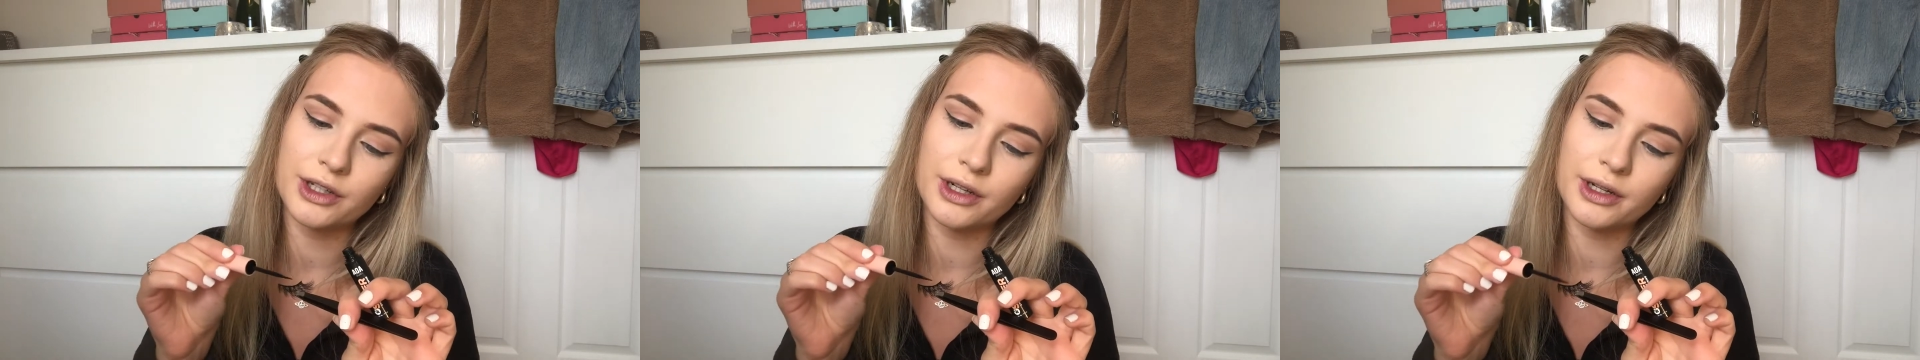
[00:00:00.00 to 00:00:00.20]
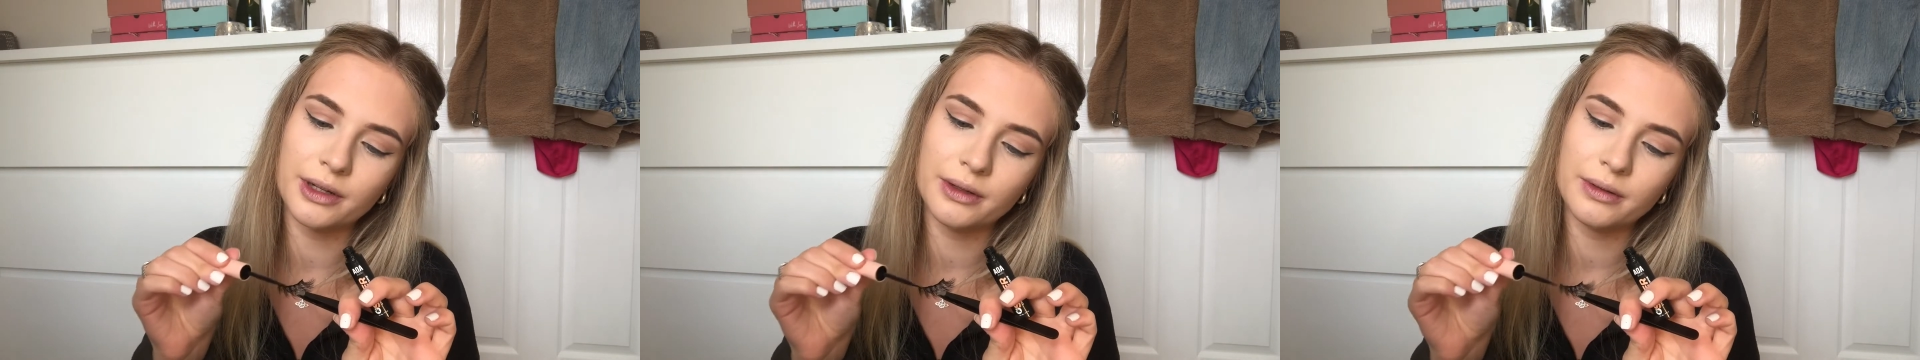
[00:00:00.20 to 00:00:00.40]

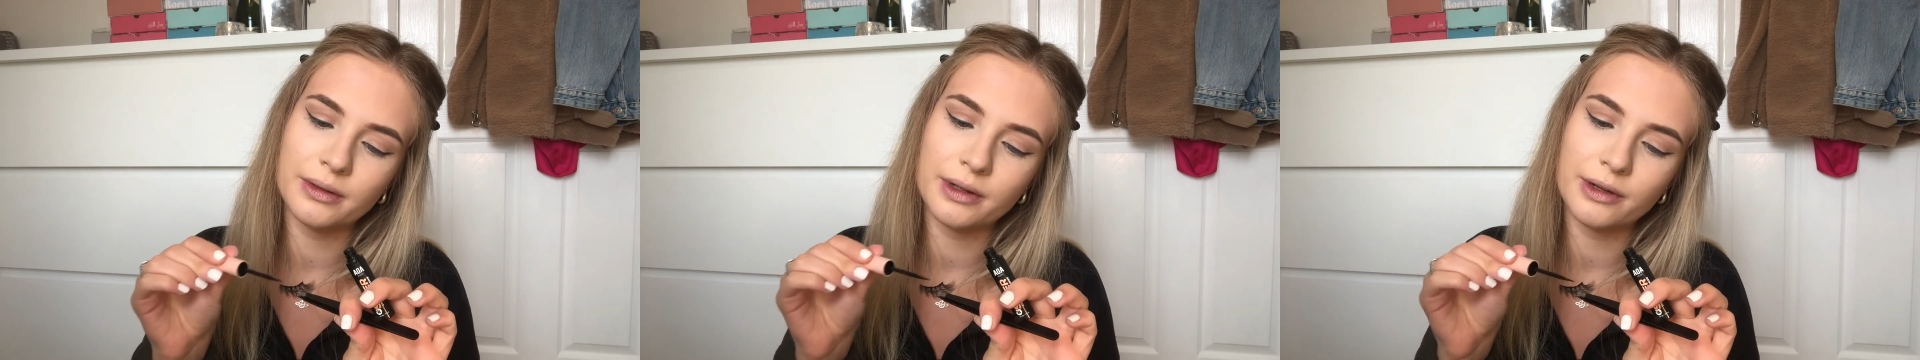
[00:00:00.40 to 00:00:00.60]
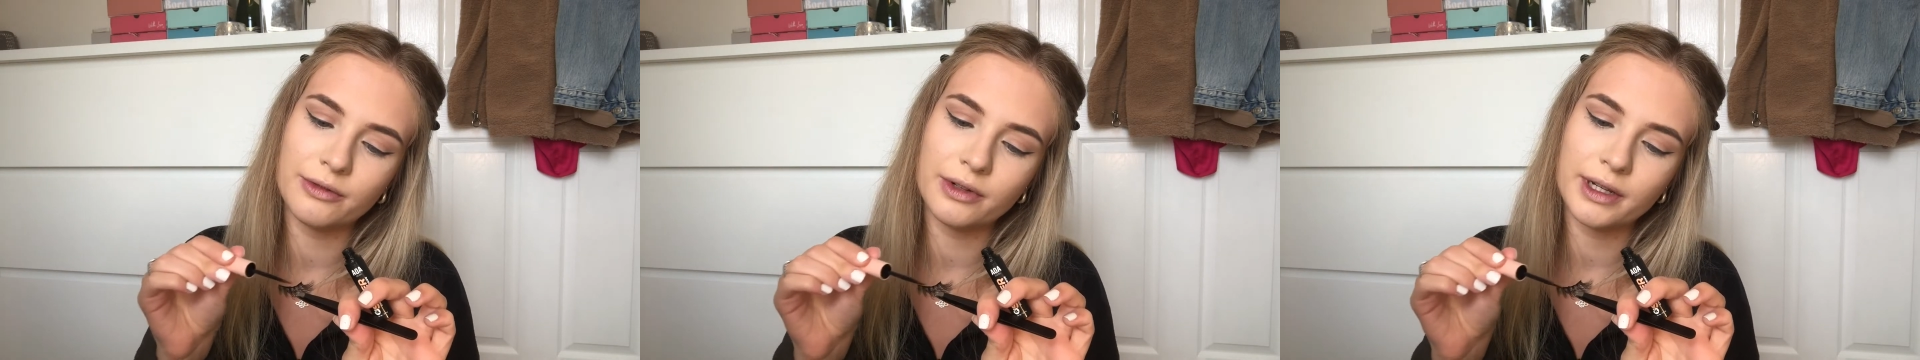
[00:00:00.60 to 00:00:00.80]

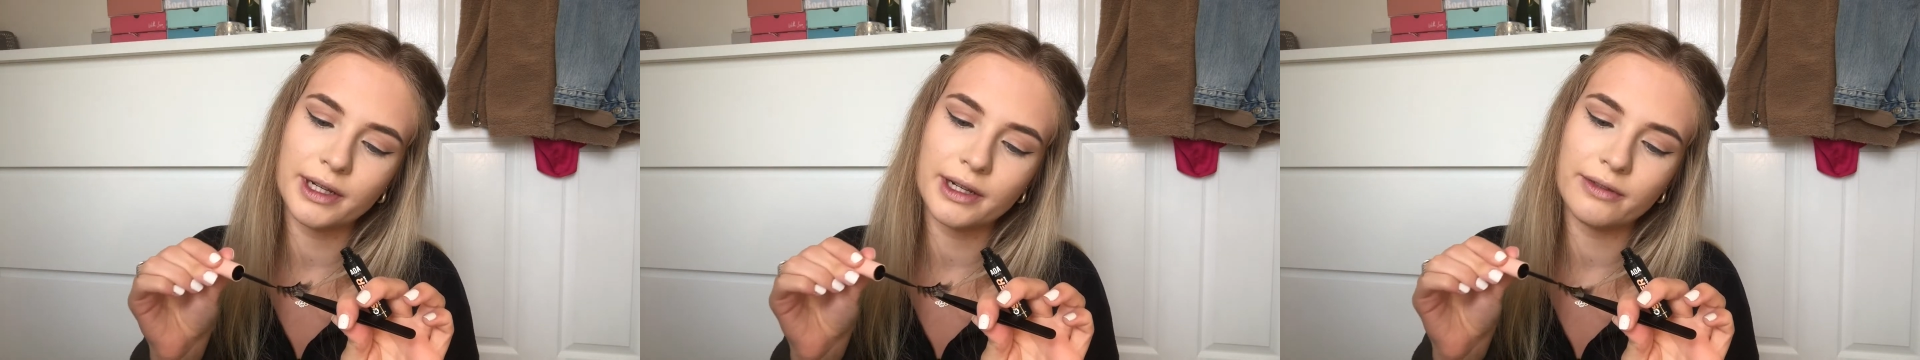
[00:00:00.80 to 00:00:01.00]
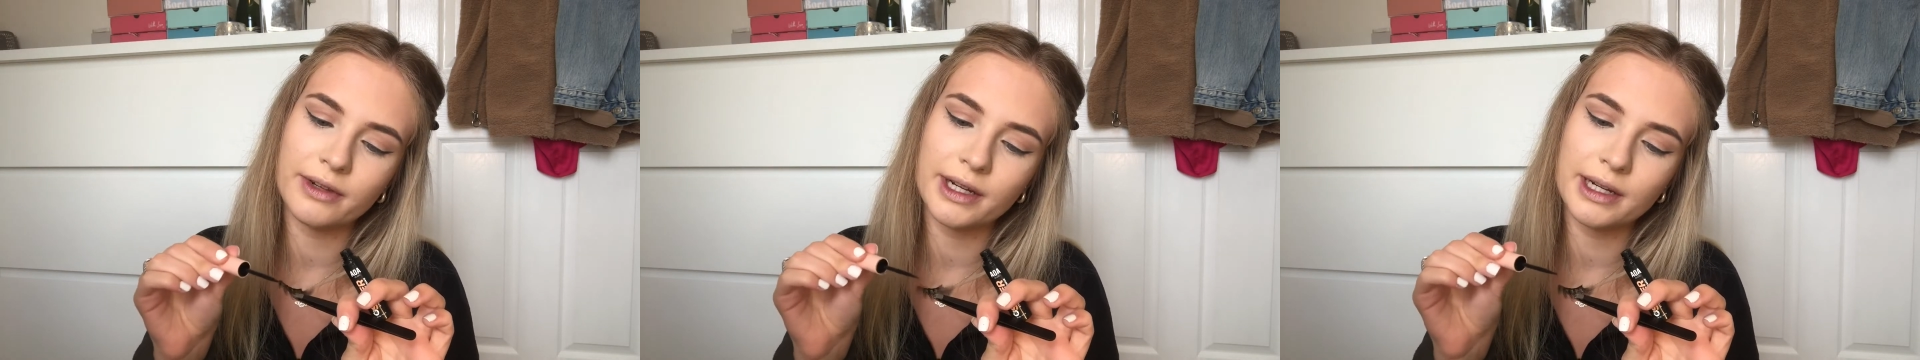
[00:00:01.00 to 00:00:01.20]
I feel like it
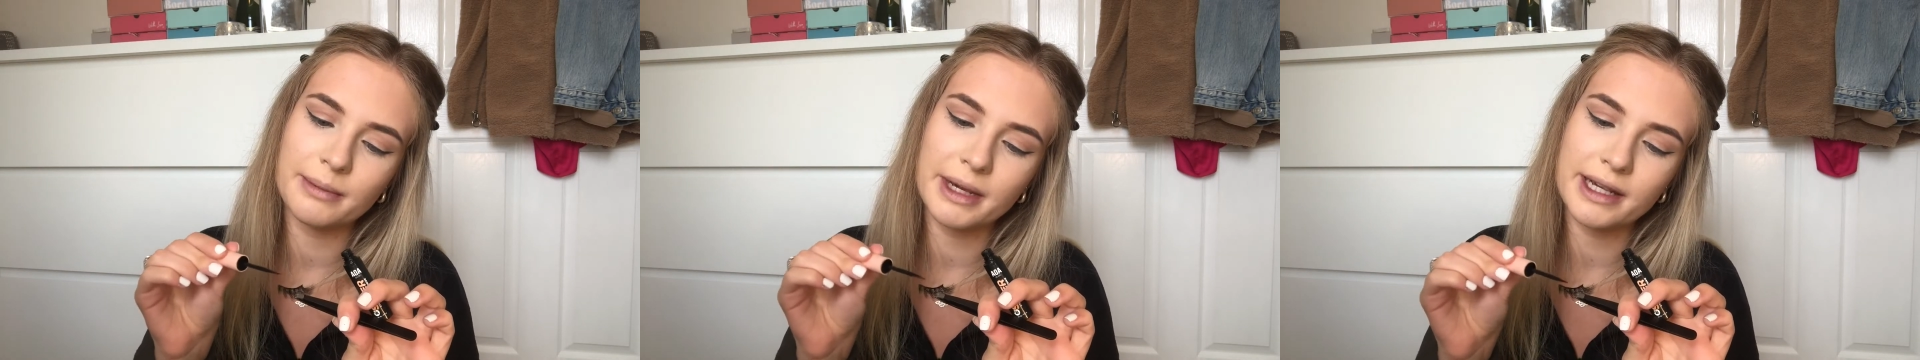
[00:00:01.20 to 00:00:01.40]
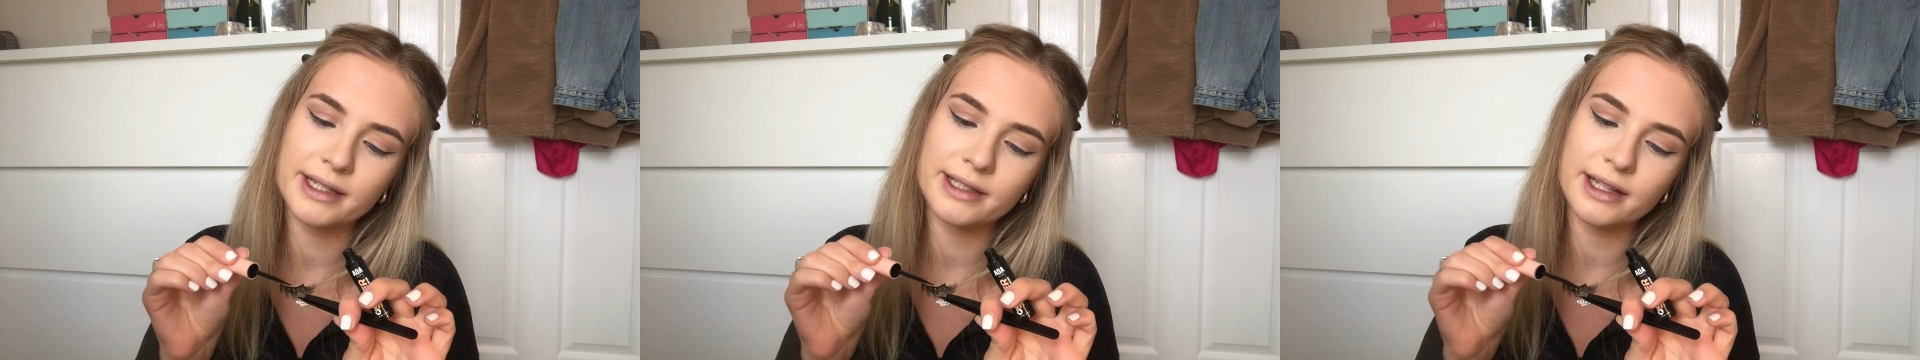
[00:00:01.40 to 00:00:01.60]
really
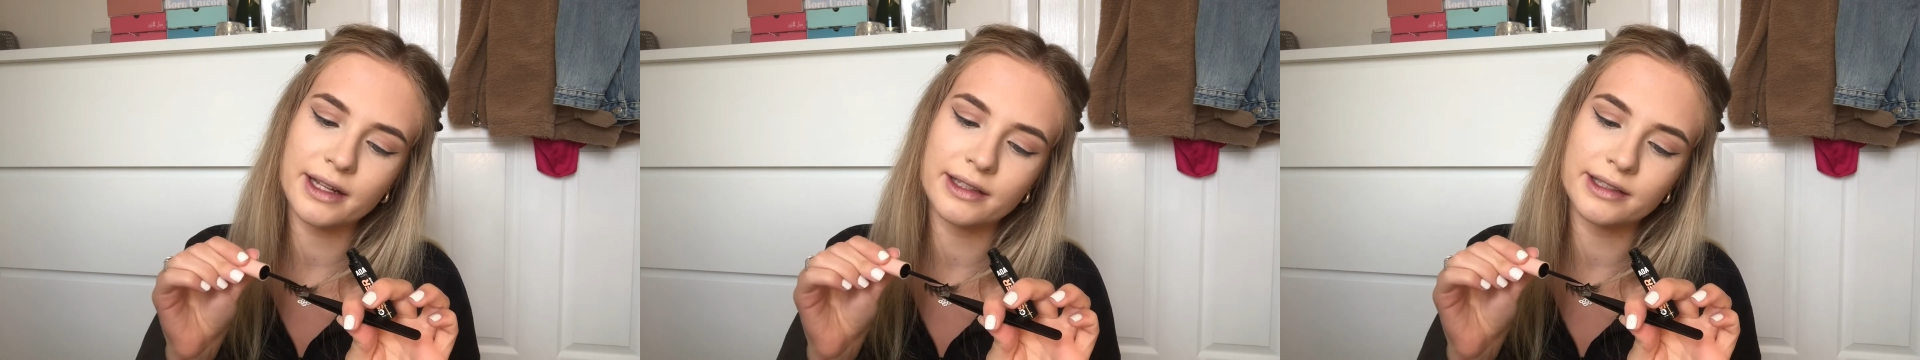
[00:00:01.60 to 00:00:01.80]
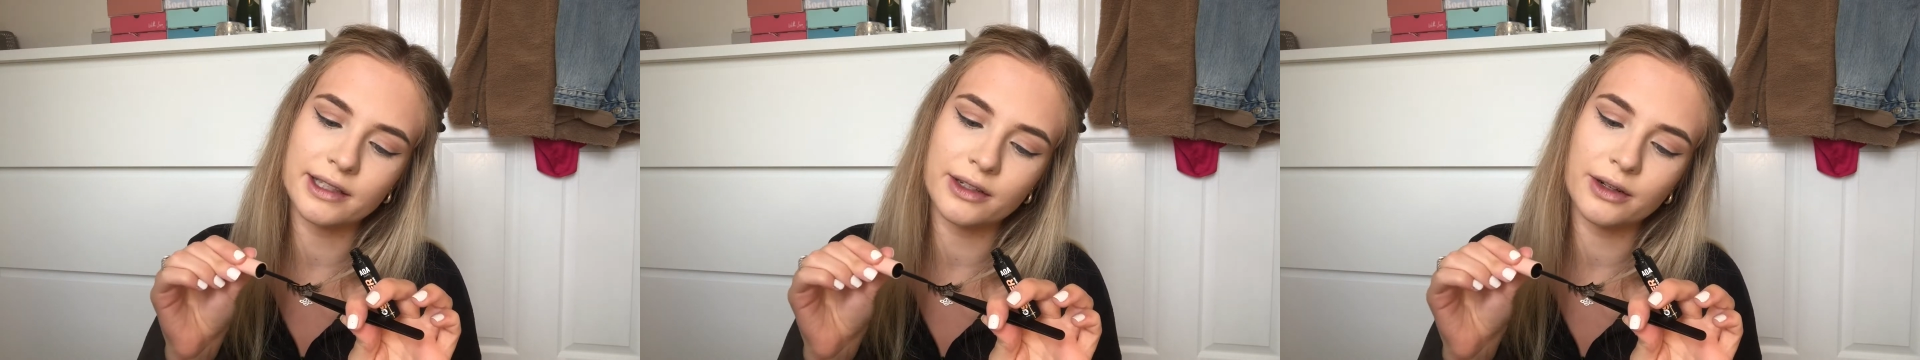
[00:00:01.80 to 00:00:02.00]
makes
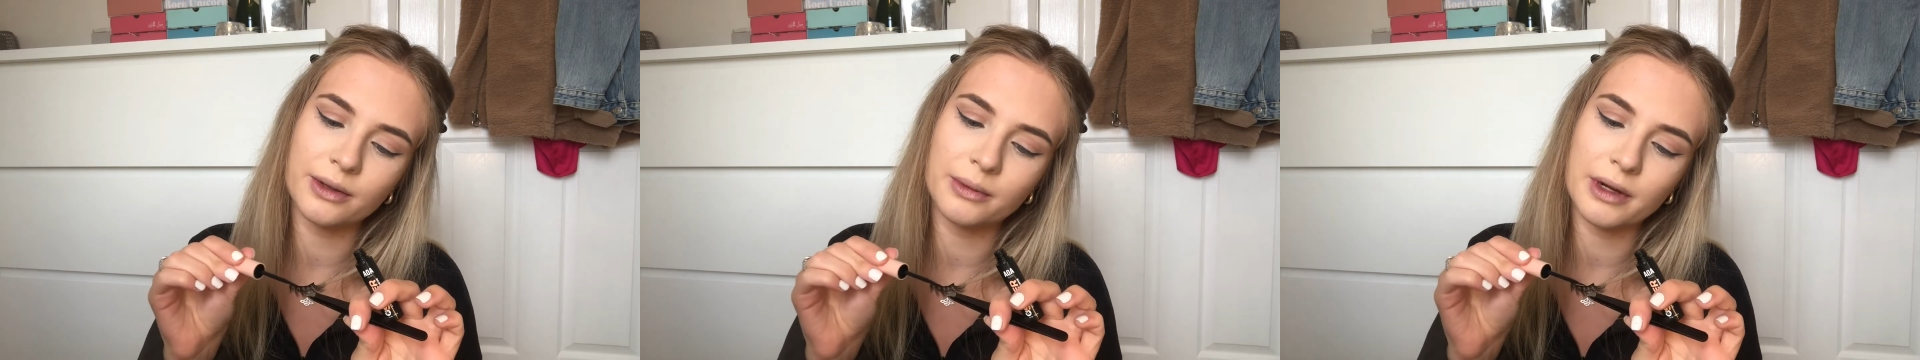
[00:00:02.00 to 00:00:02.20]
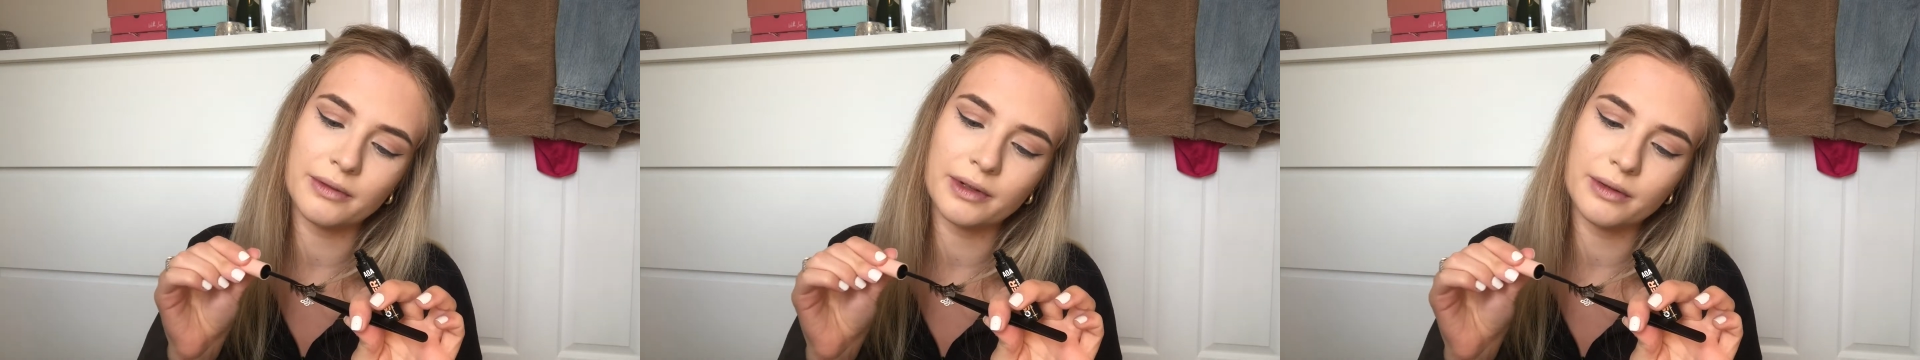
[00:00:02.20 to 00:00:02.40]
sense. I don't know why
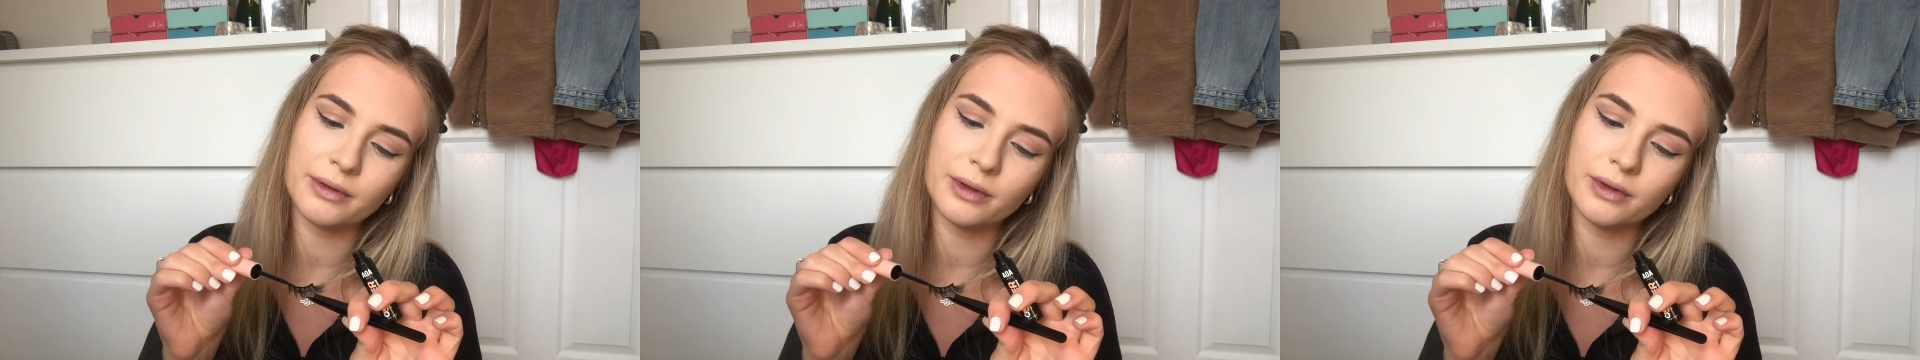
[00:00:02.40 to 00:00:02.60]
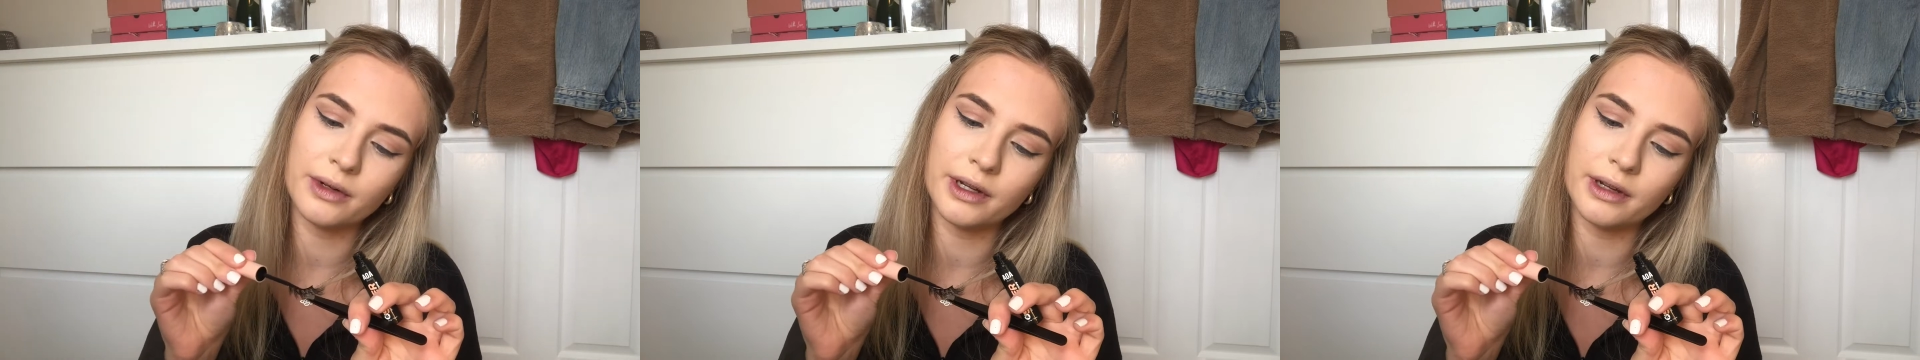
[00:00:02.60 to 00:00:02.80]
I've never
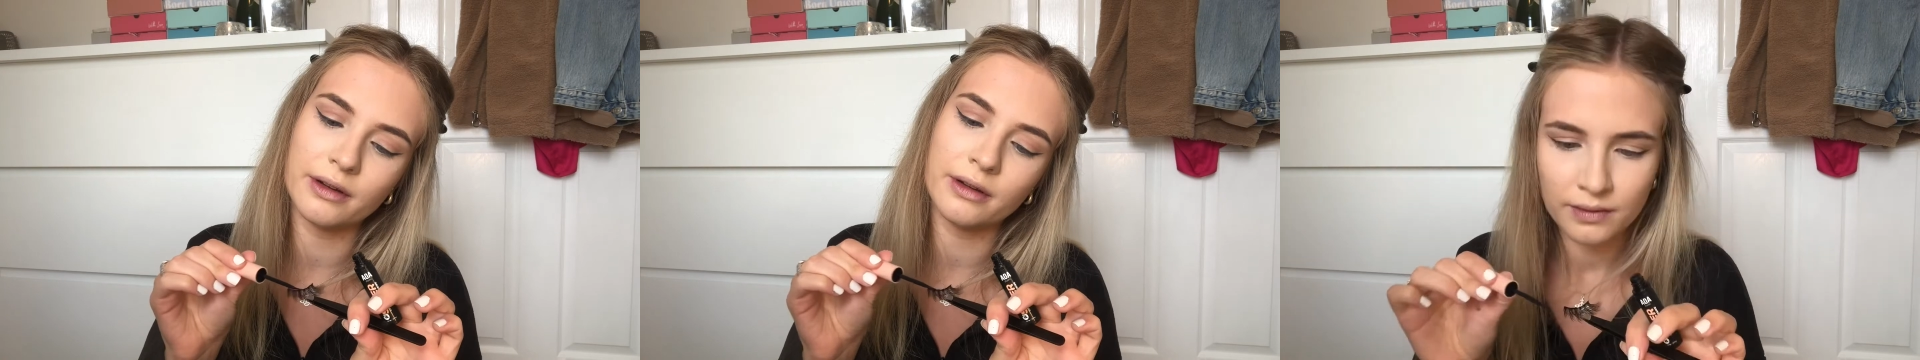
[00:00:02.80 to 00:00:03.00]
done it.